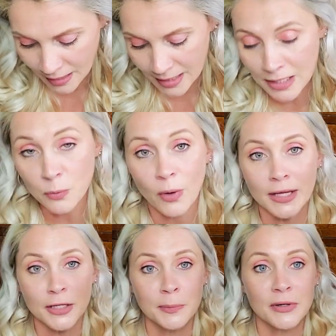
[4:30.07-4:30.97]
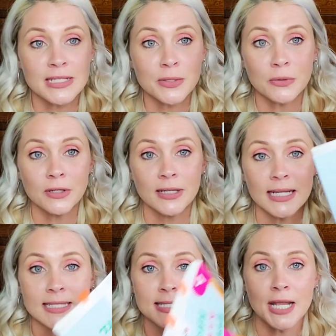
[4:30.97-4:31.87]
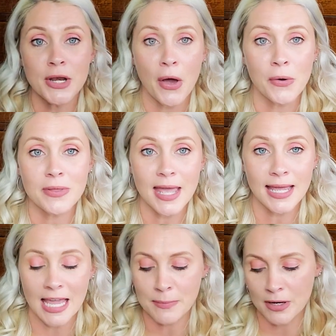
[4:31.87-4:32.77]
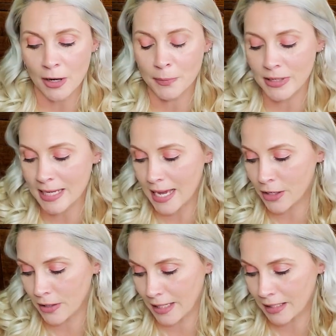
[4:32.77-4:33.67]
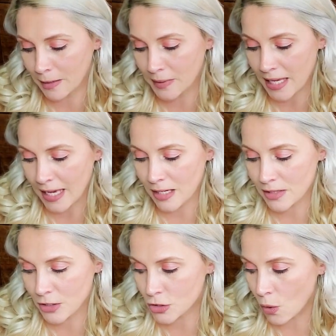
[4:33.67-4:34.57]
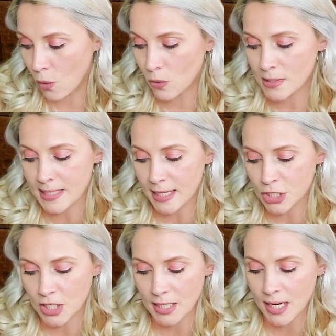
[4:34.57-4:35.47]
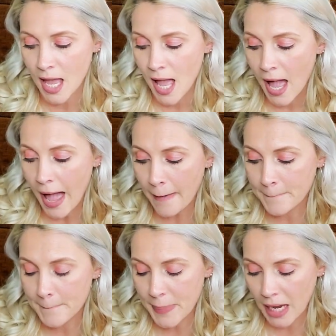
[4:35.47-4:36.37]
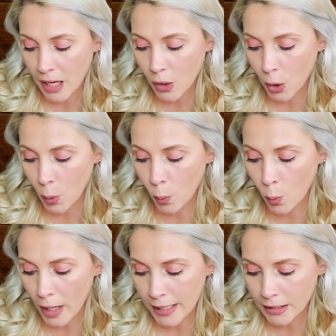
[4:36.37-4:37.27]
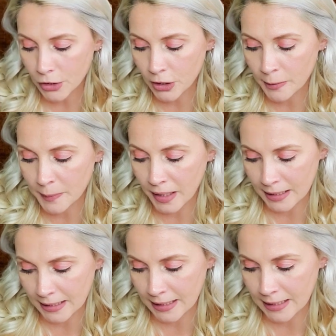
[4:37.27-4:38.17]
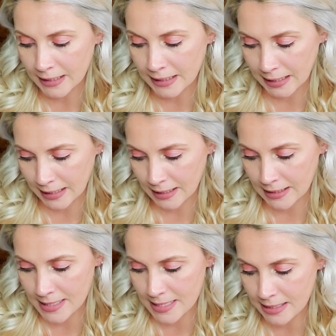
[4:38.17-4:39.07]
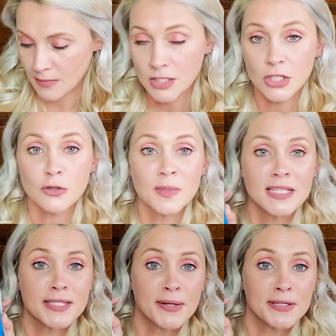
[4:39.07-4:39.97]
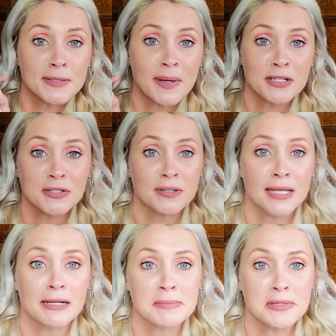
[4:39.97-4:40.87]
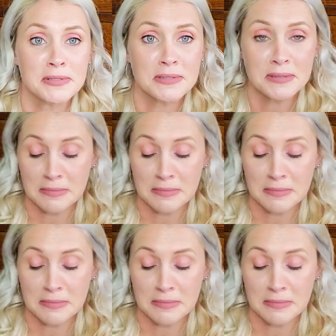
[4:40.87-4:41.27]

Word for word: in what your preschooler needs to know that came in our pre-K curriculum kit, there's a whole section about what your body needs. Humans are special animals.